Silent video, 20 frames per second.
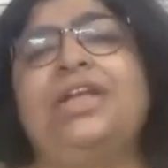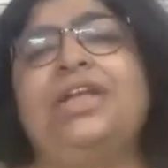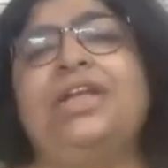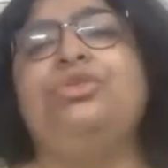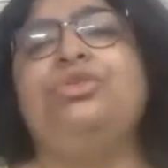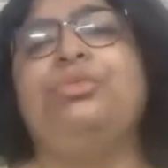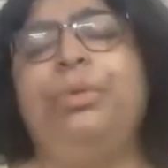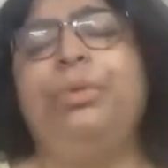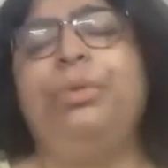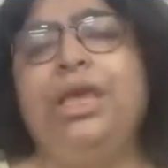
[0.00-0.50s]

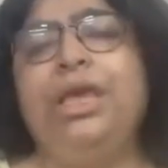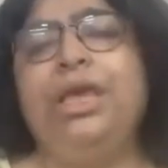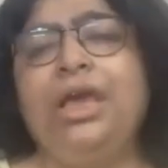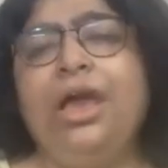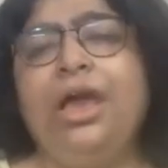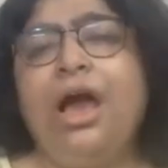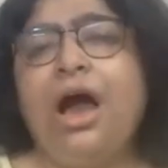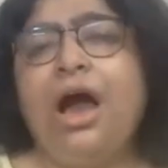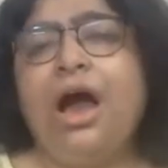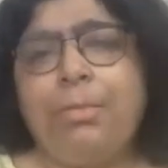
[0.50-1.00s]
to
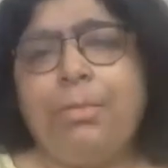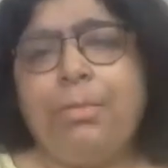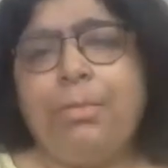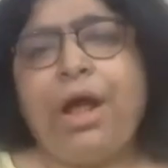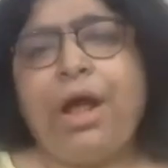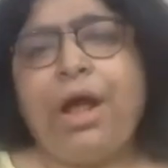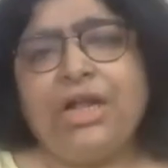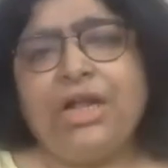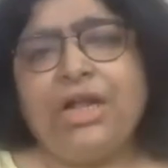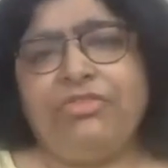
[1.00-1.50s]
be
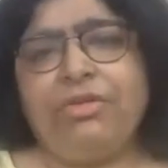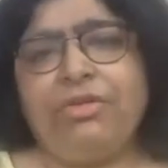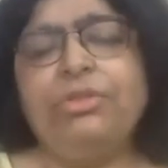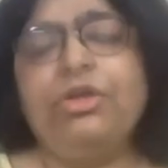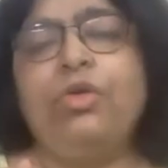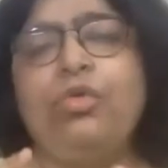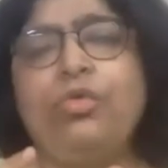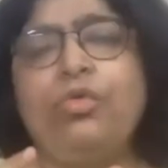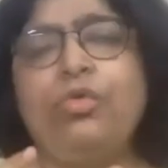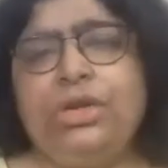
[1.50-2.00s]
apart
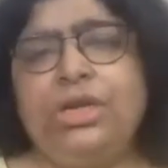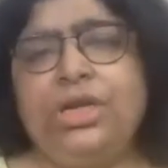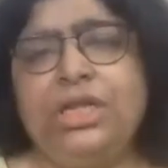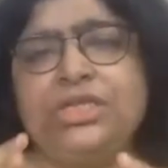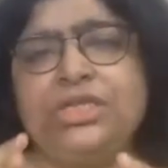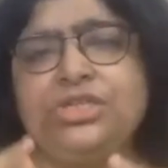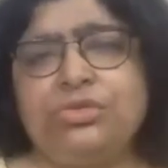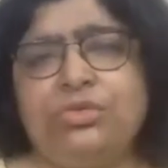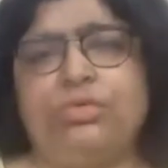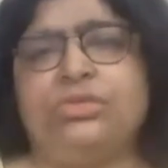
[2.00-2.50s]
from the
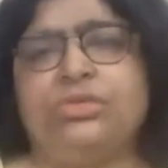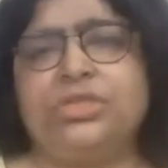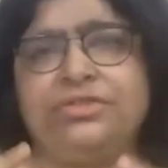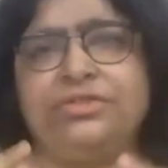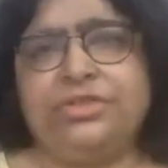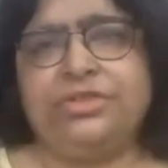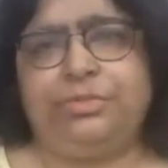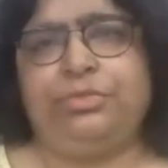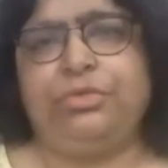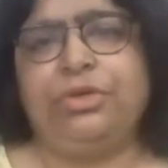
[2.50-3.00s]
only source
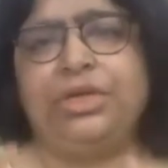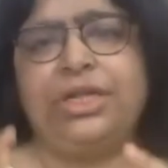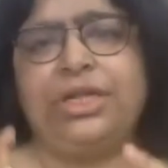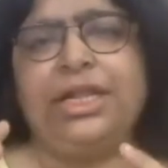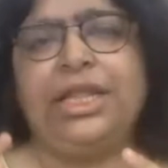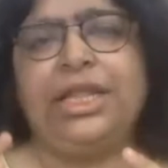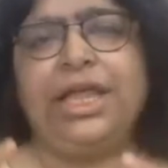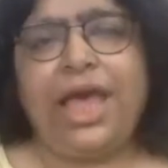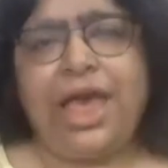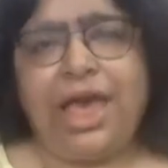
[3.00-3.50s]
of support
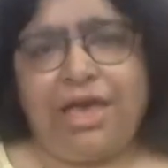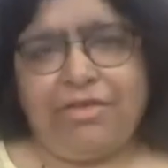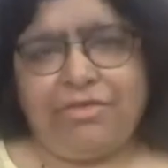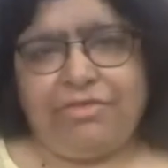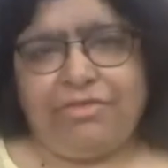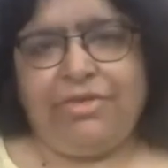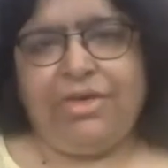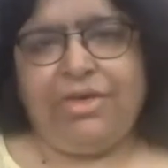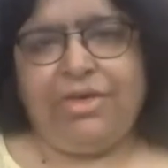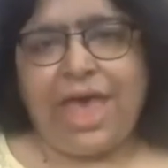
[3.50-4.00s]
that they have,
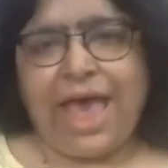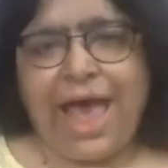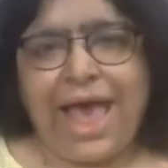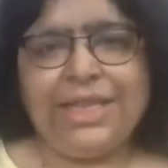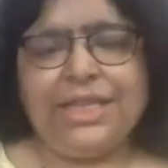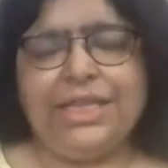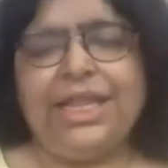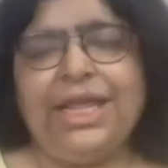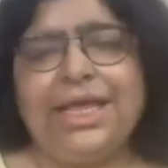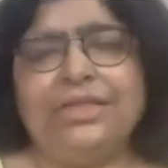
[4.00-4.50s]

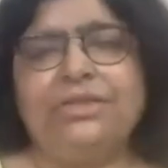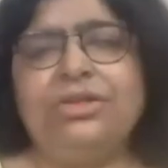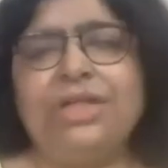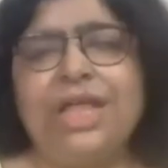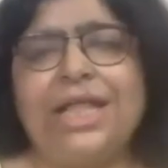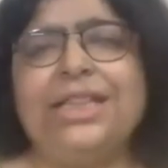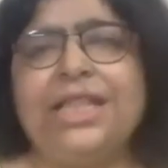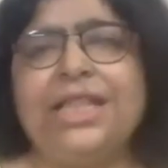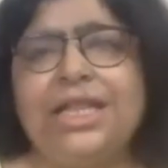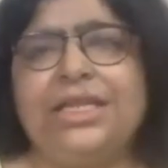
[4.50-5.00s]
and
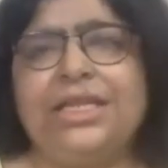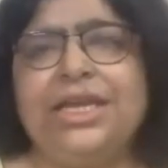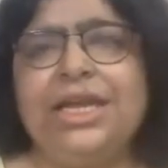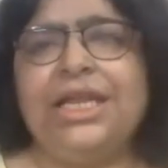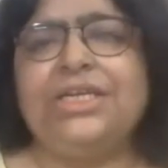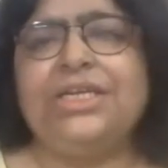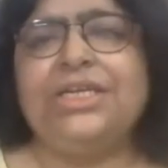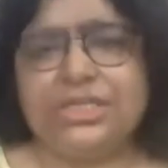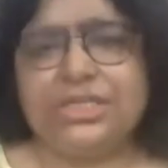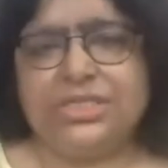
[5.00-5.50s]
and that
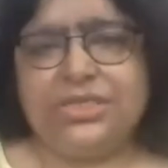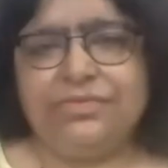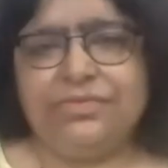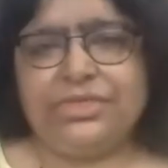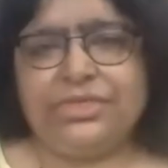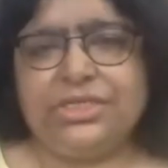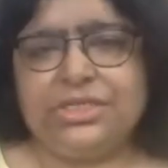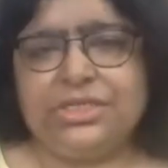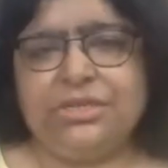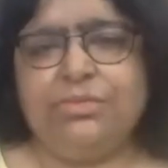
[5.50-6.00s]
relationship,
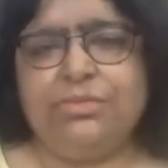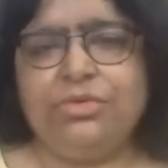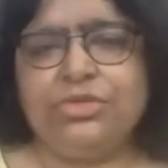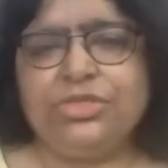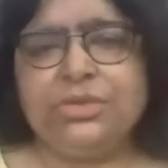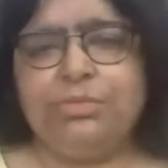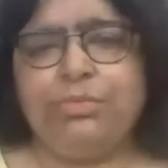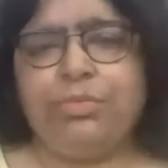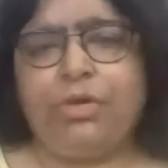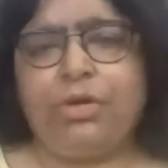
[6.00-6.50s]
which is the
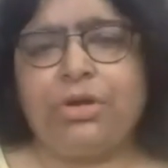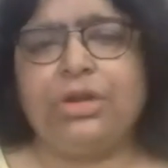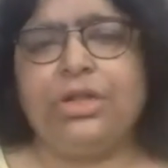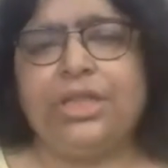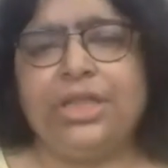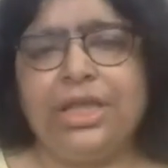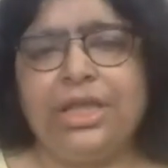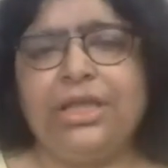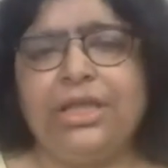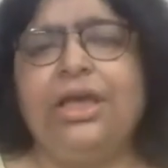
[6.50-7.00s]
most
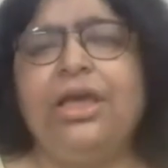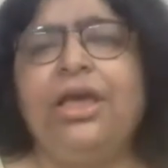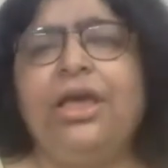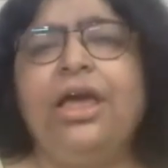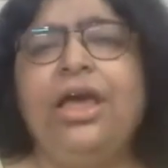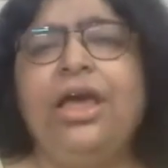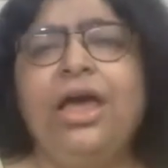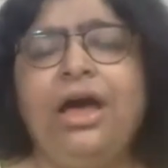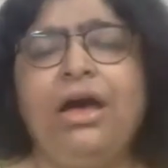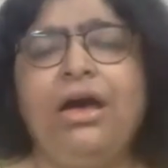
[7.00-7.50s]
important thing
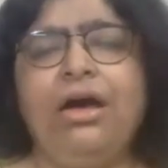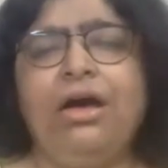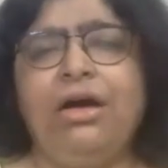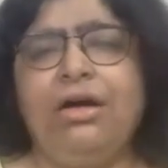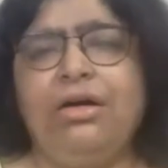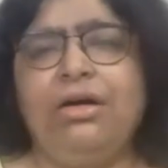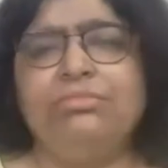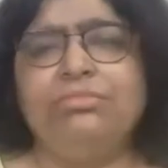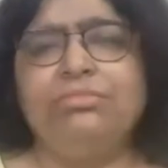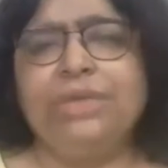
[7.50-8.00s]

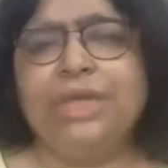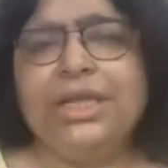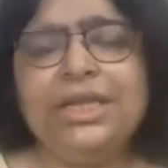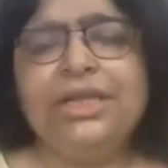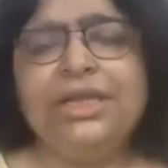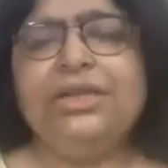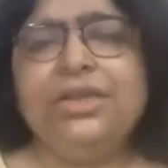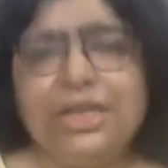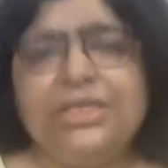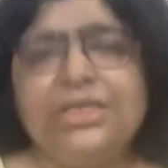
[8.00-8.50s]

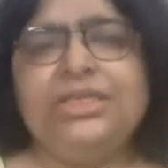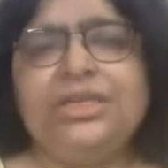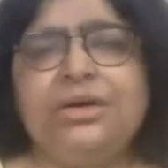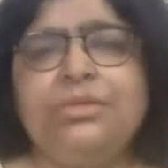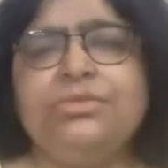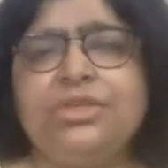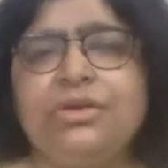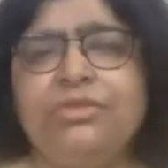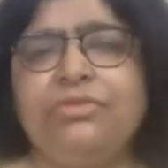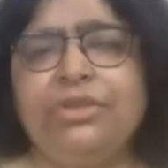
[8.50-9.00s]
in
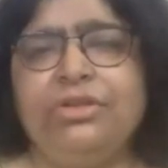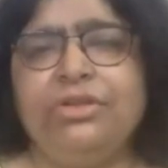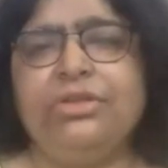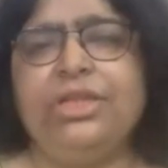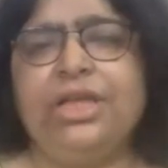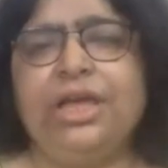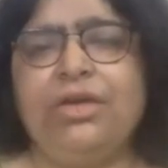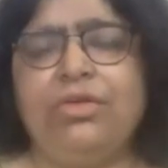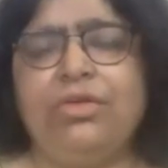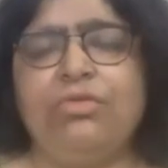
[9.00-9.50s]
terms of
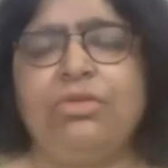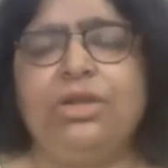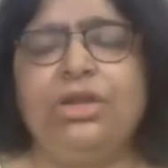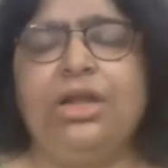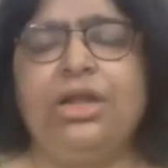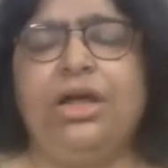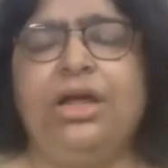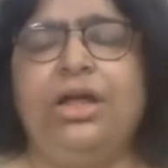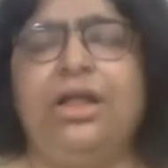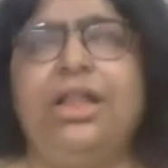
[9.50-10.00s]
their own
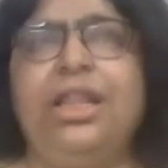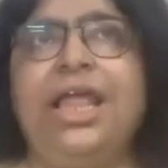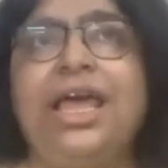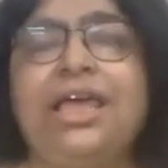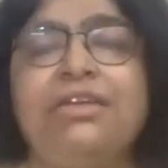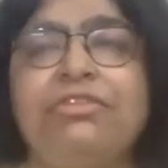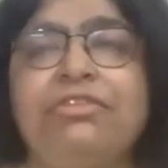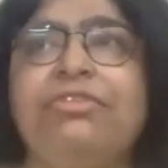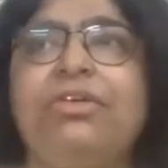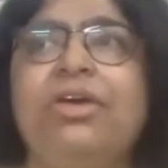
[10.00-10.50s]

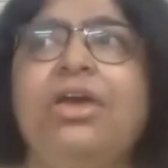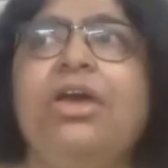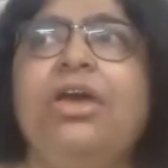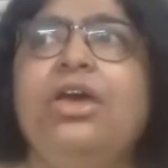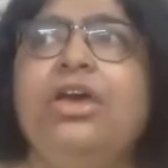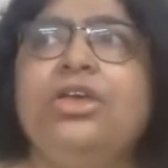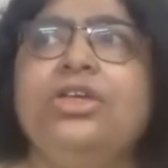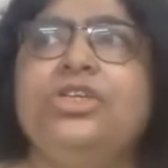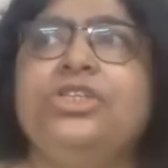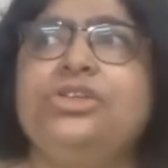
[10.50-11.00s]
life.
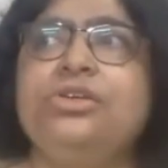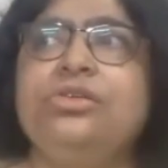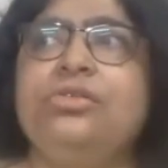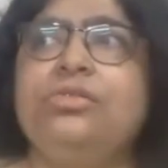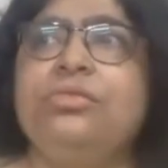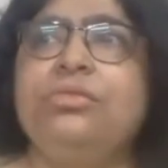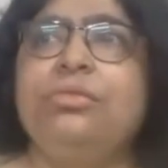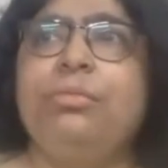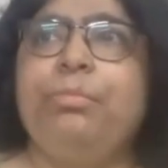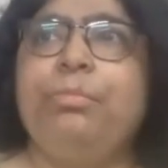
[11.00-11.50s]
So
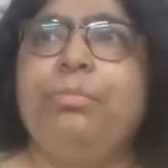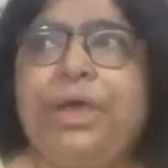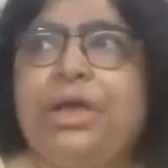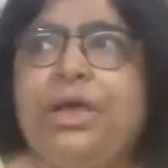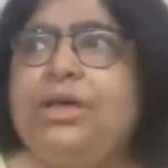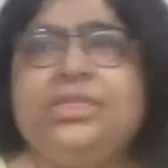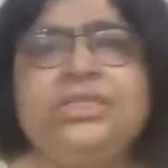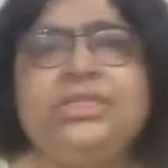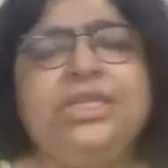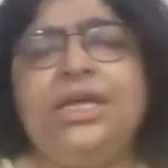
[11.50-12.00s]

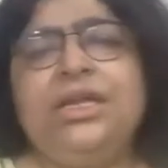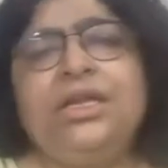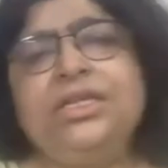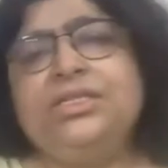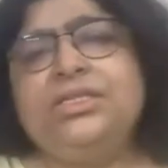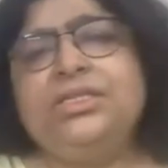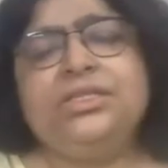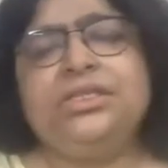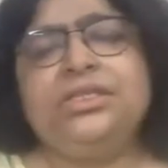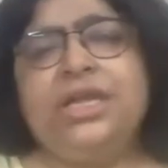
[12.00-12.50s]
because
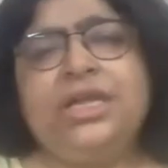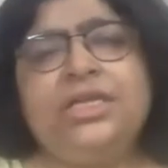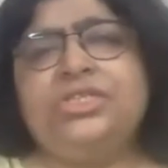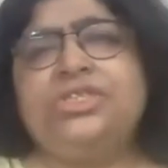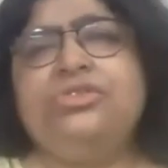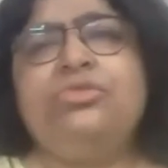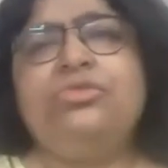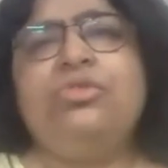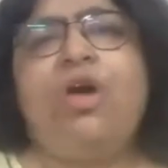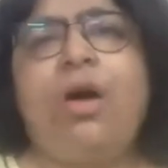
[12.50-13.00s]
there
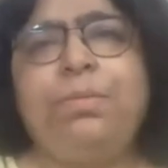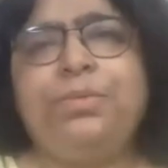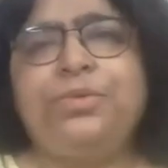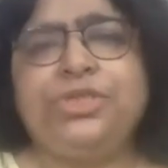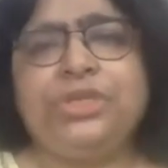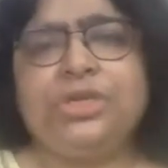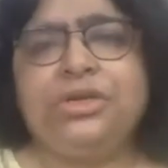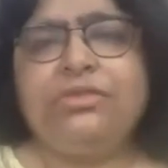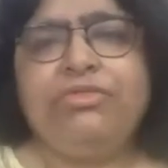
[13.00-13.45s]
is no option